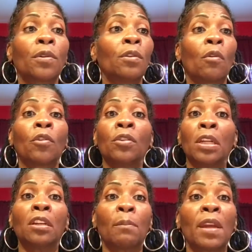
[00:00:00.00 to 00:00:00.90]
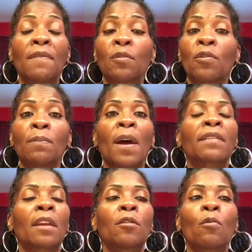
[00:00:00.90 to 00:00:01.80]
You did tell me you have sore spots.
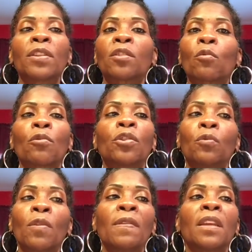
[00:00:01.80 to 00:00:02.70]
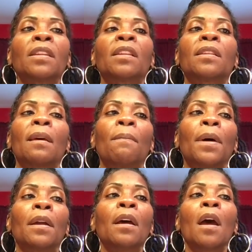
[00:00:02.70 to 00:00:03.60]
I know it's sore doing this, she said, but